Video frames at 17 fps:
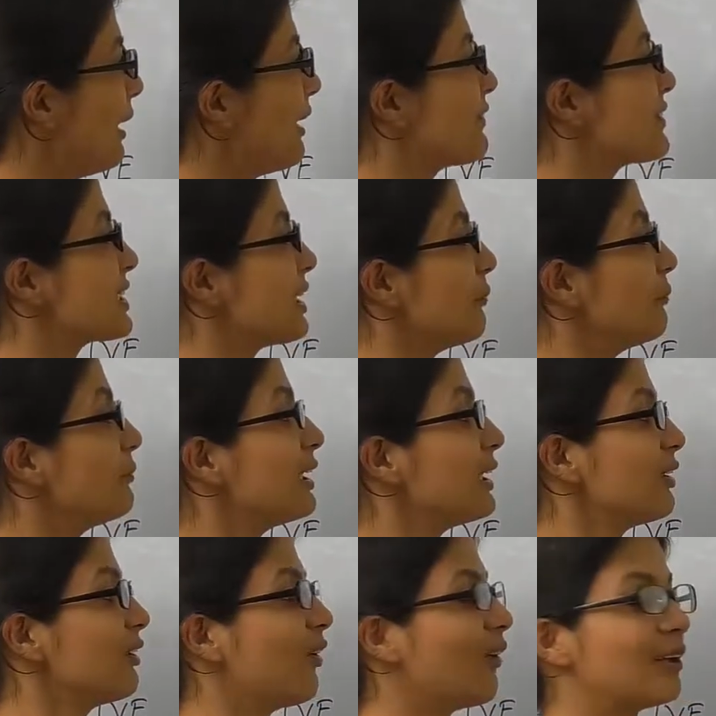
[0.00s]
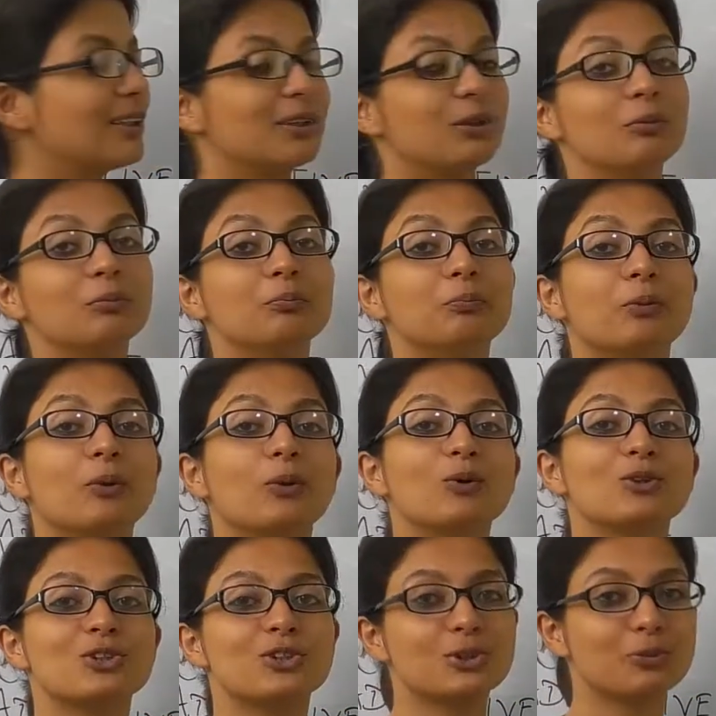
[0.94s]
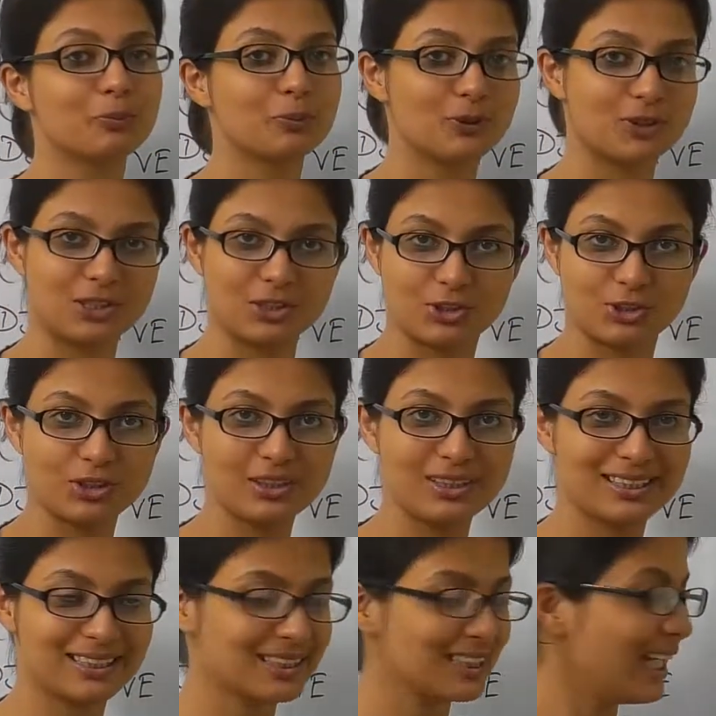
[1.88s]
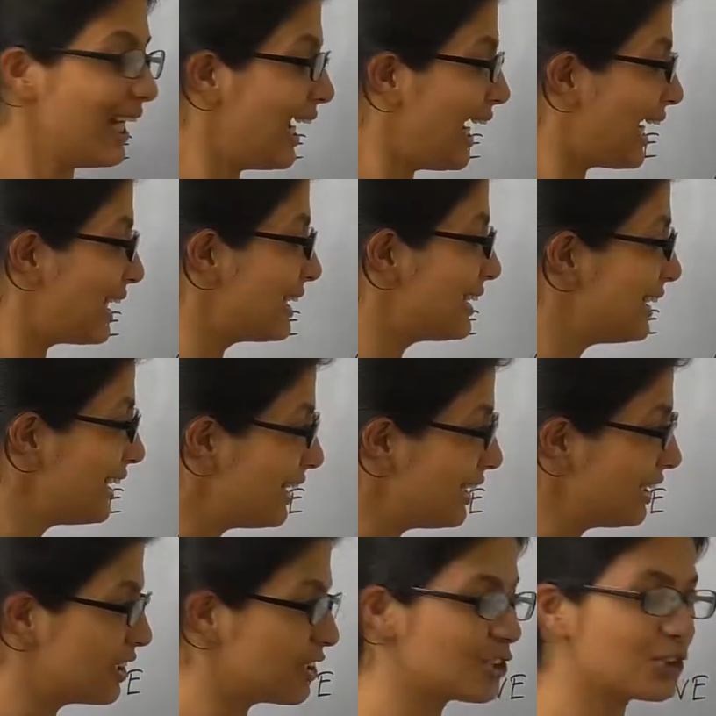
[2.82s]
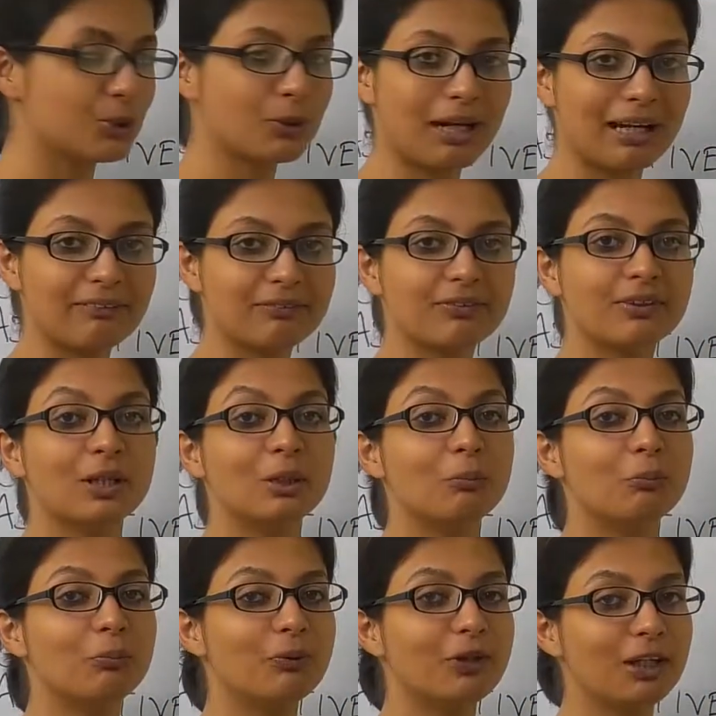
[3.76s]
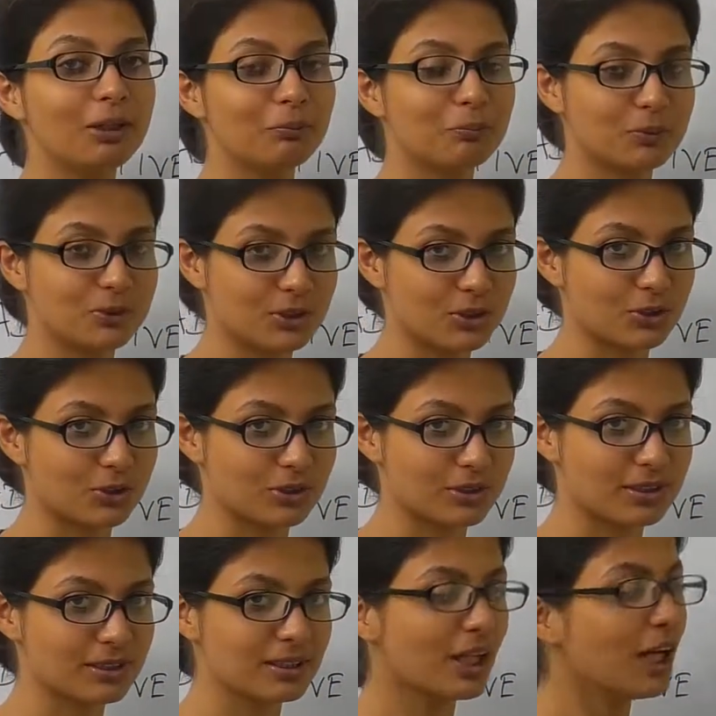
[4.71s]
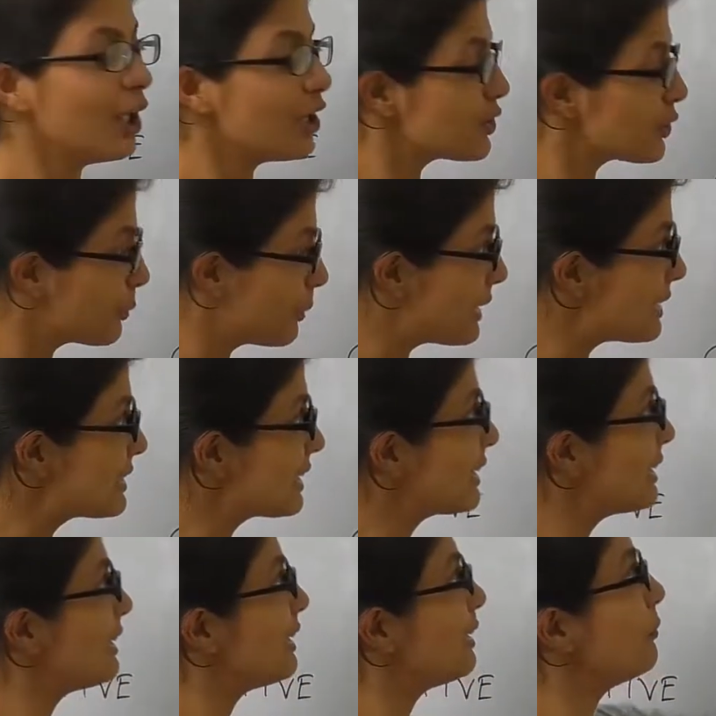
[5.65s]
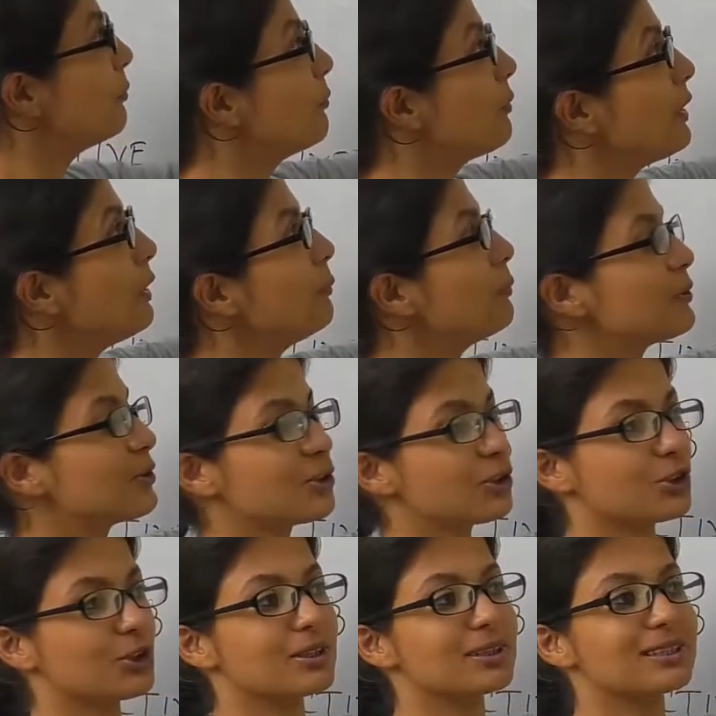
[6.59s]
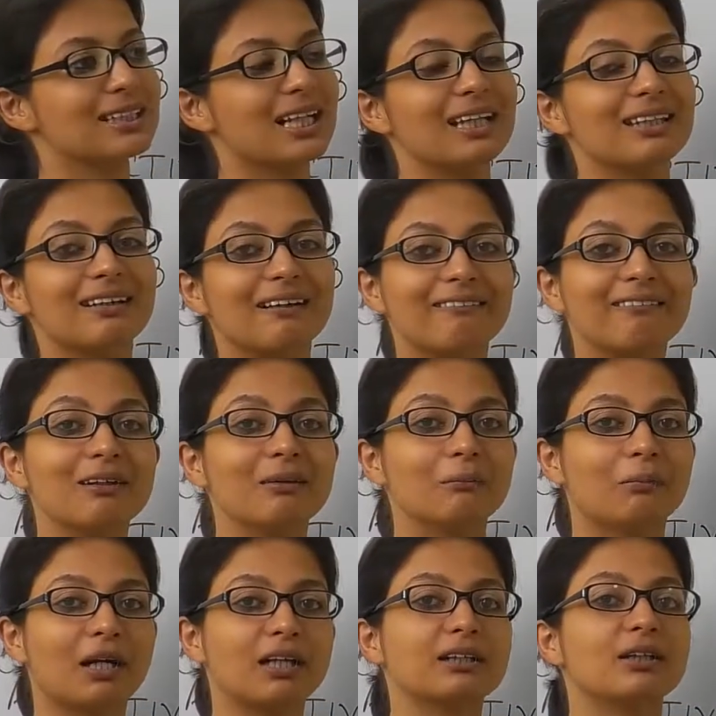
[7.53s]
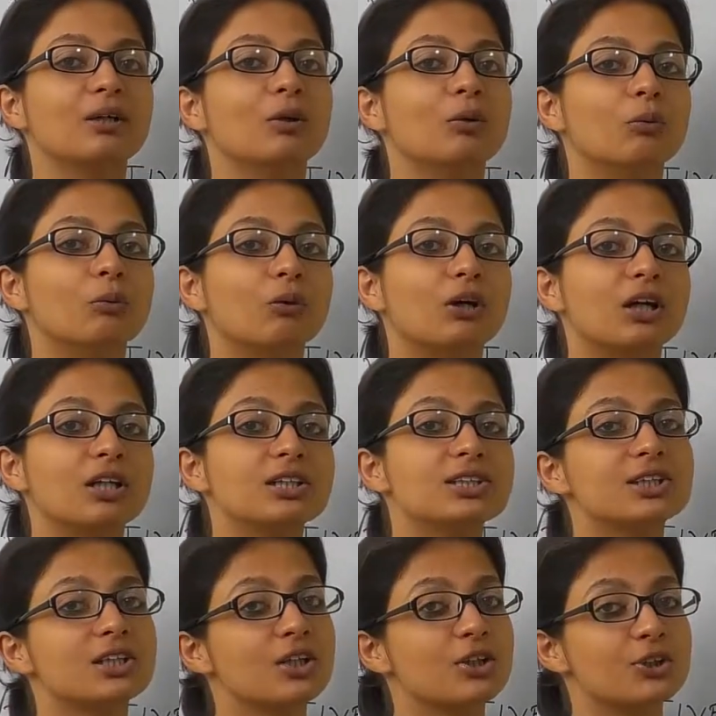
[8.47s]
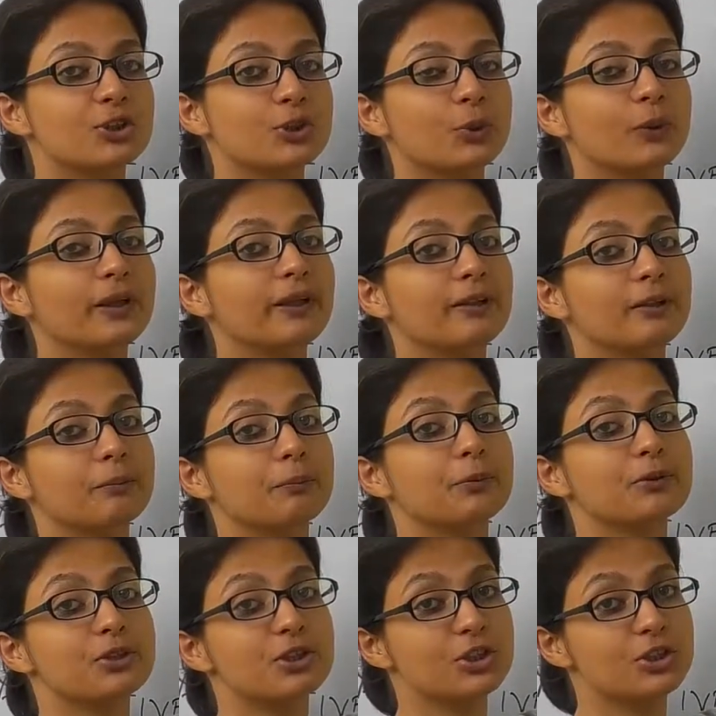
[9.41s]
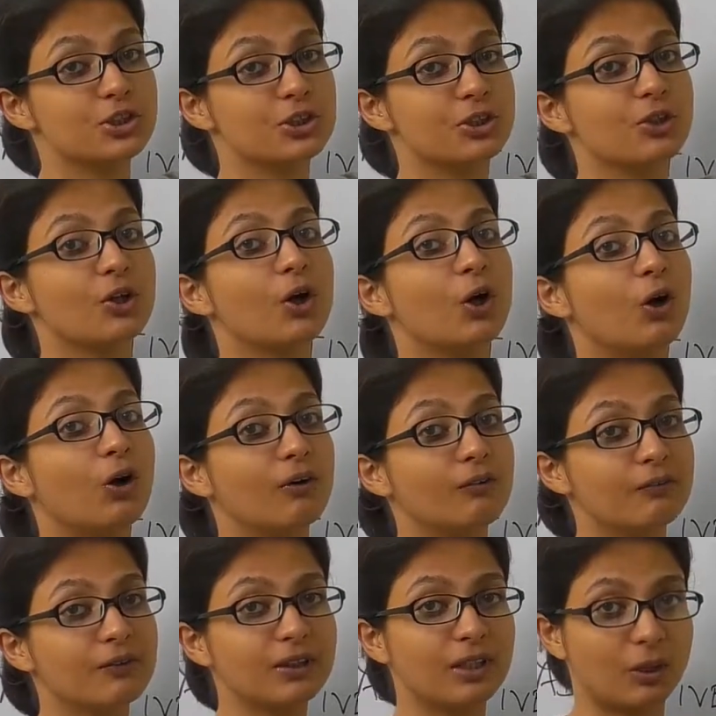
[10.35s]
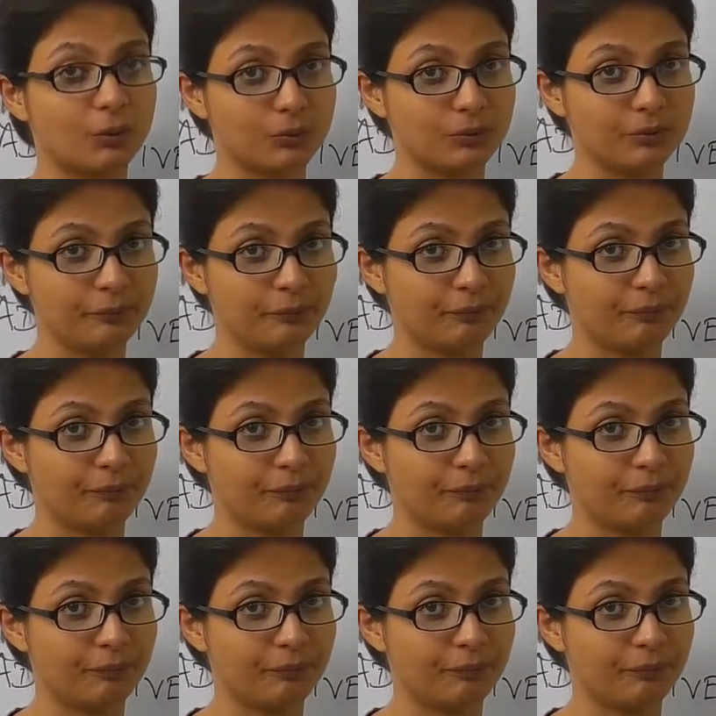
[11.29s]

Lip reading: have something called postpositions, and in English you have prepositions. So basically prepositions are nothing but words showing the position of the noun,